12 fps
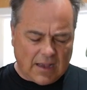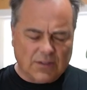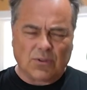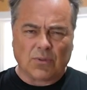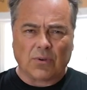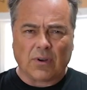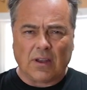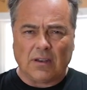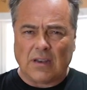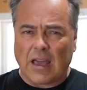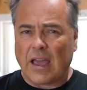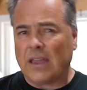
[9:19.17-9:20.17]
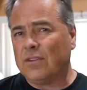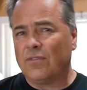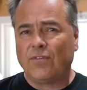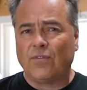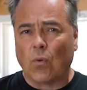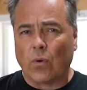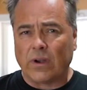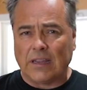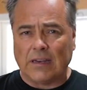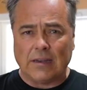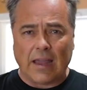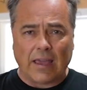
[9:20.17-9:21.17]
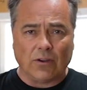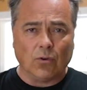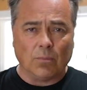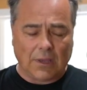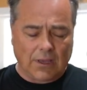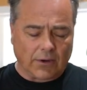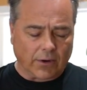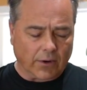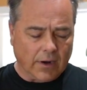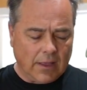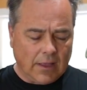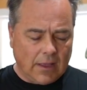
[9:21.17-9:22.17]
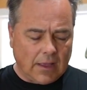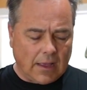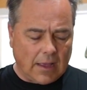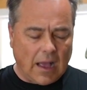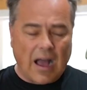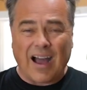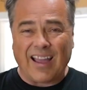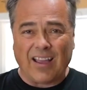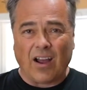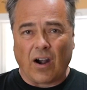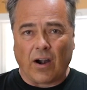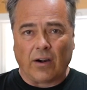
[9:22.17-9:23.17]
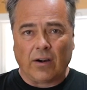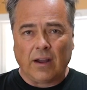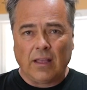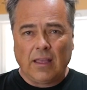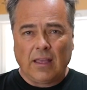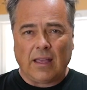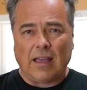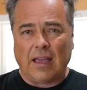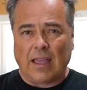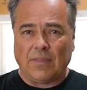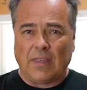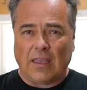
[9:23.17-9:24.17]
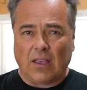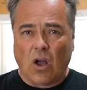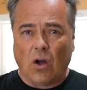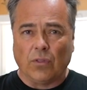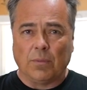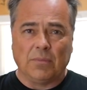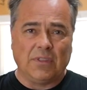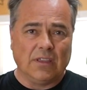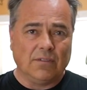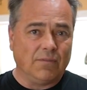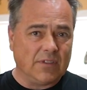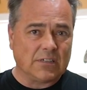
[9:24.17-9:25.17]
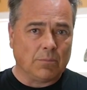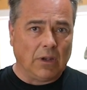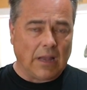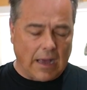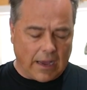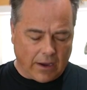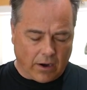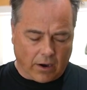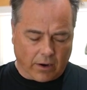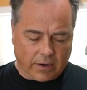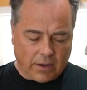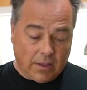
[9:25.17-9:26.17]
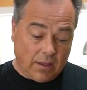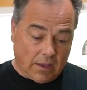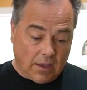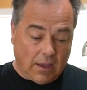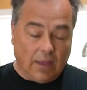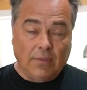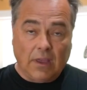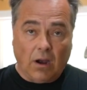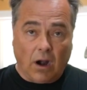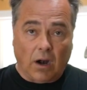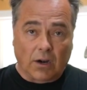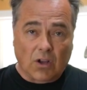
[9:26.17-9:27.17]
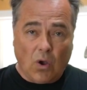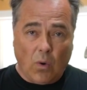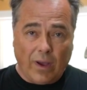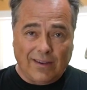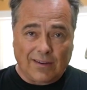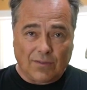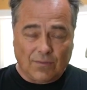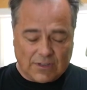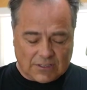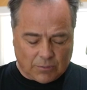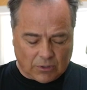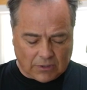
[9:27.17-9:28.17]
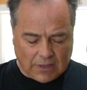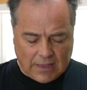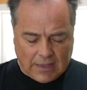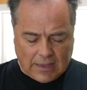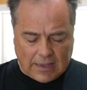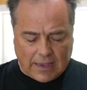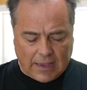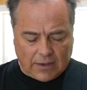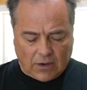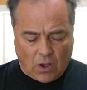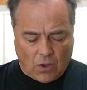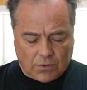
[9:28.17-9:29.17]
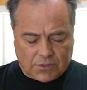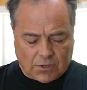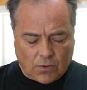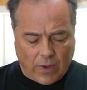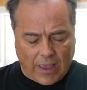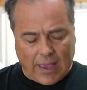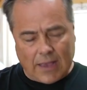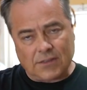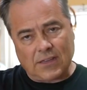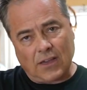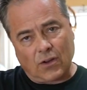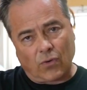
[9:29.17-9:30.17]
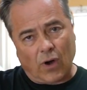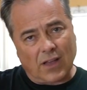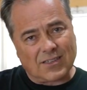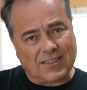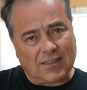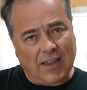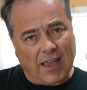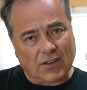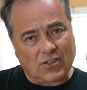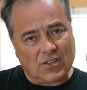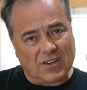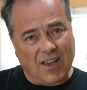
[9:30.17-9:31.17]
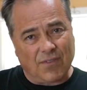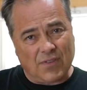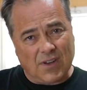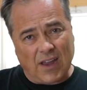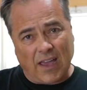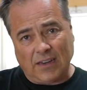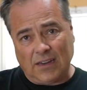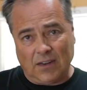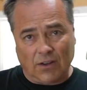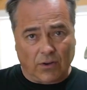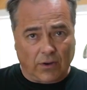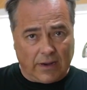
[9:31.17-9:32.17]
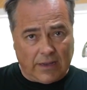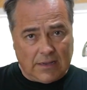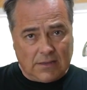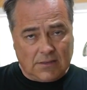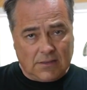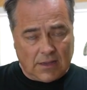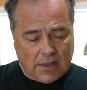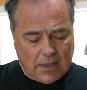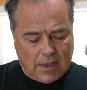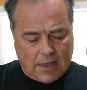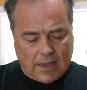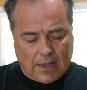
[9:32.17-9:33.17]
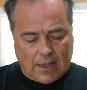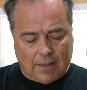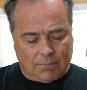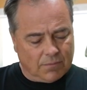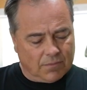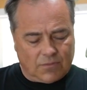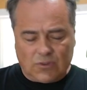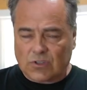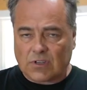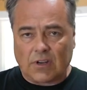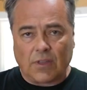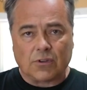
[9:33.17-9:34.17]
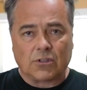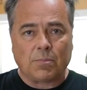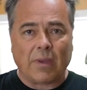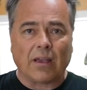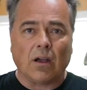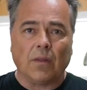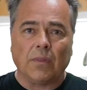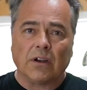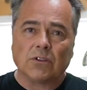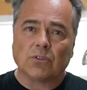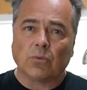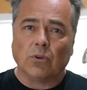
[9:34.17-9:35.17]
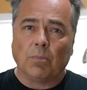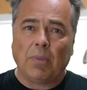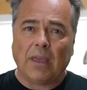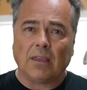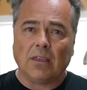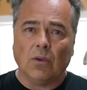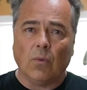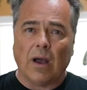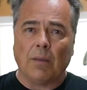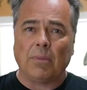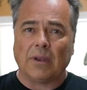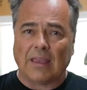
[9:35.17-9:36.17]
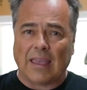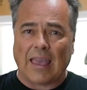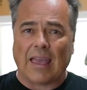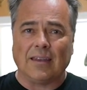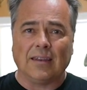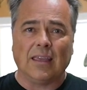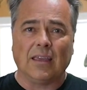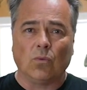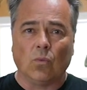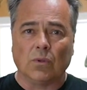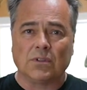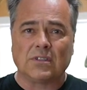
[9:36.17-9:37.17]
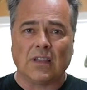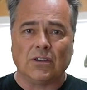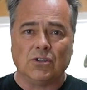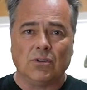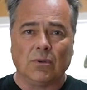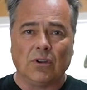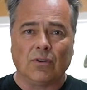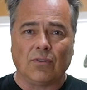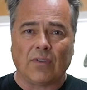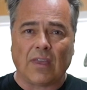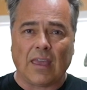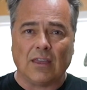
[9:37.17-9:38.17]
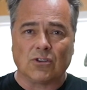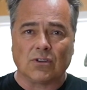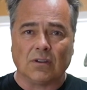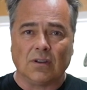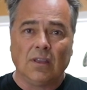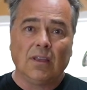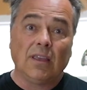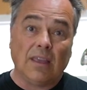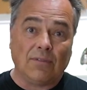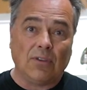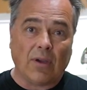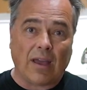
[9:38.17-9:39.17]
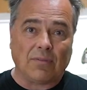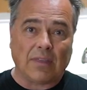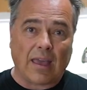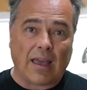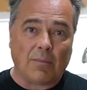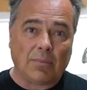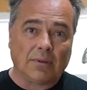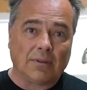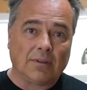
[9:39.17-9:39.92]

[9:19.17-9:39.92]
So they're a 940 nanometer IR, and they call them the invisible IR, and they are quite invisible. It also has a cross detection of 90 degrees. Just another spec on there, so it'll pick you up, and again, it will send you a notification if you have the app.